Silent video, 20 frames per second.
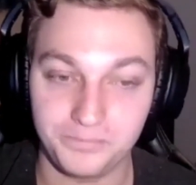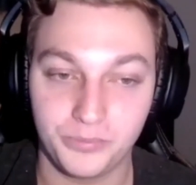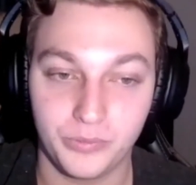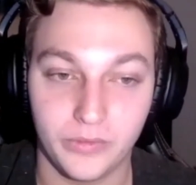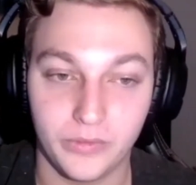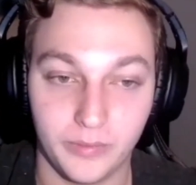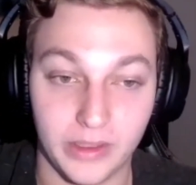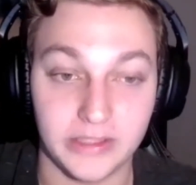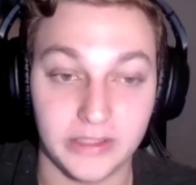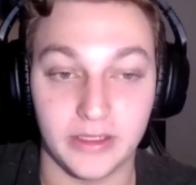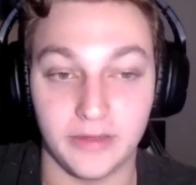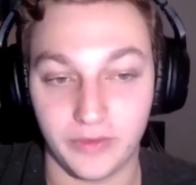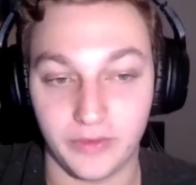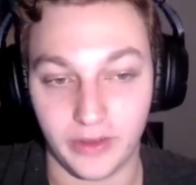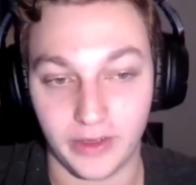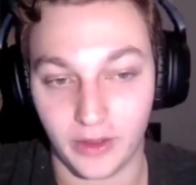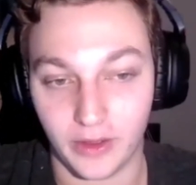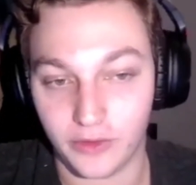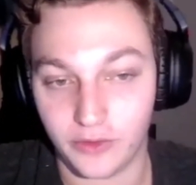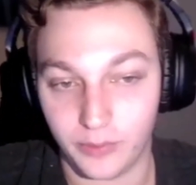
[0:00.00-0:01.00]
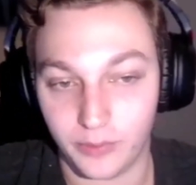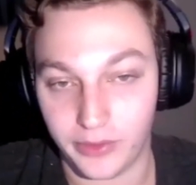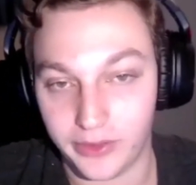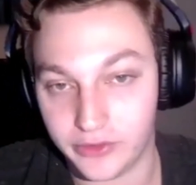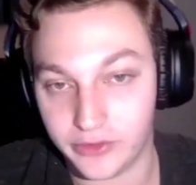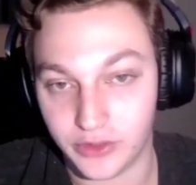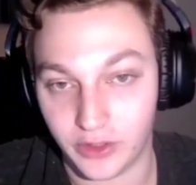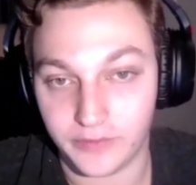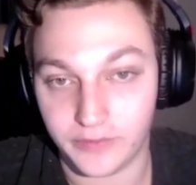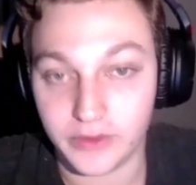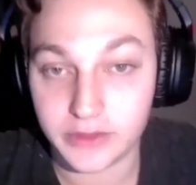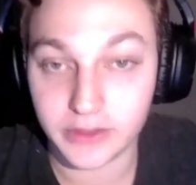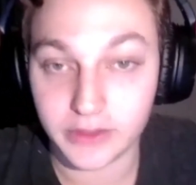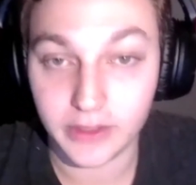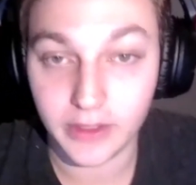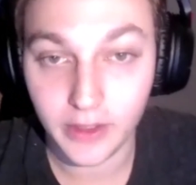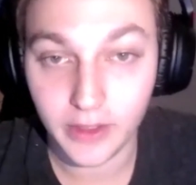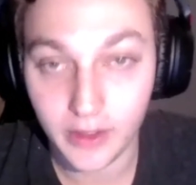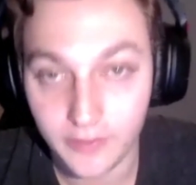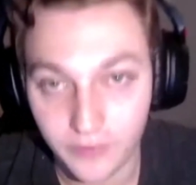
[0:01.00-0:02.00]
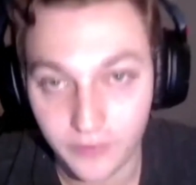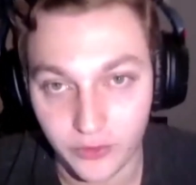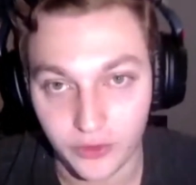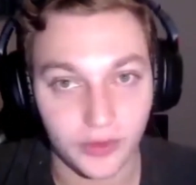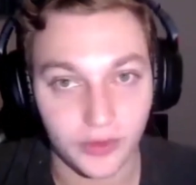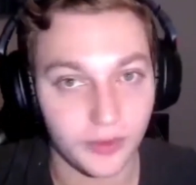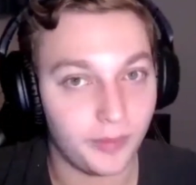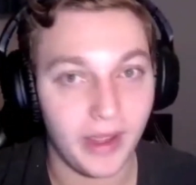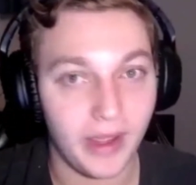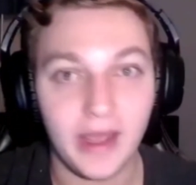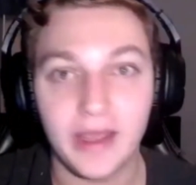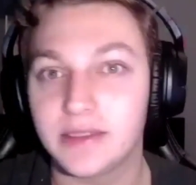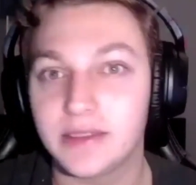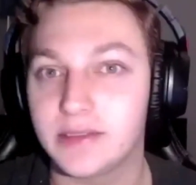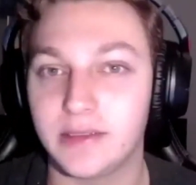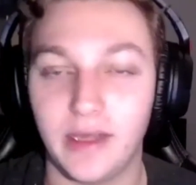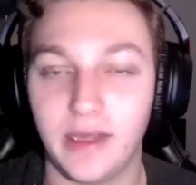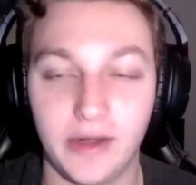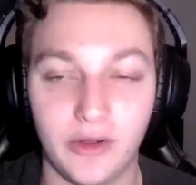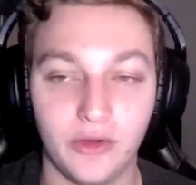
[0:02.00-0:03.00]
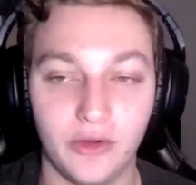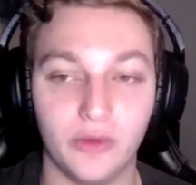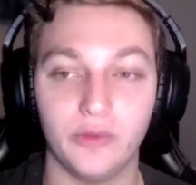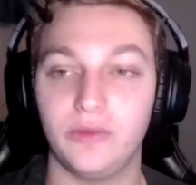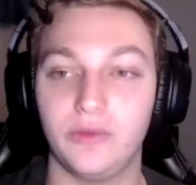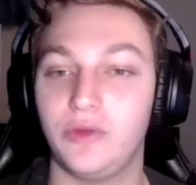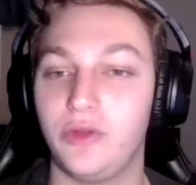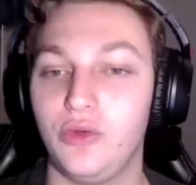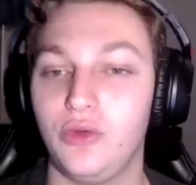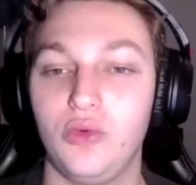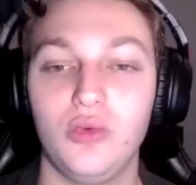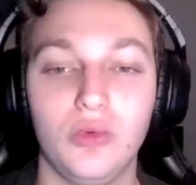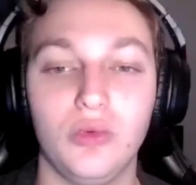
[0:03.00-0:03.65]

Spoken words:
myself and like other players, obviously, for the past 2-3